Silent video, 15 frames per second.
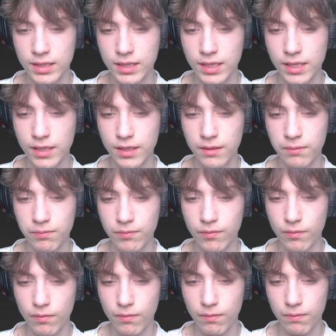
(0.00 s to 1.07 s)
The
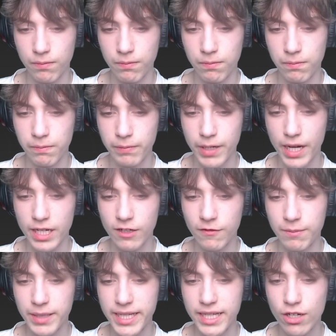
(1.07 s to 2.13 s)
kind
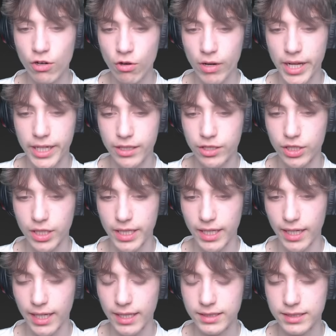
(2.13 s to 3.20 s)
of bleak orange.
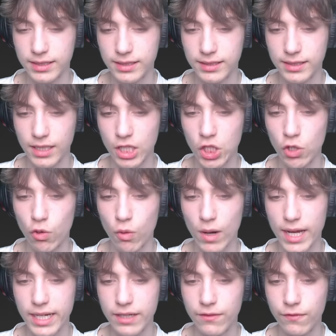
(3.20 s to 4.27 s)
It's
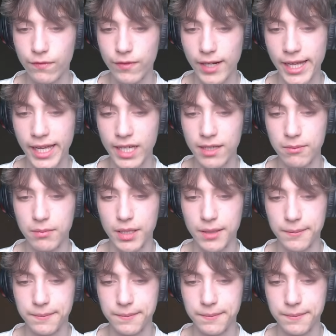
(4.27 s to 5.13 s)
Aquatic Flame.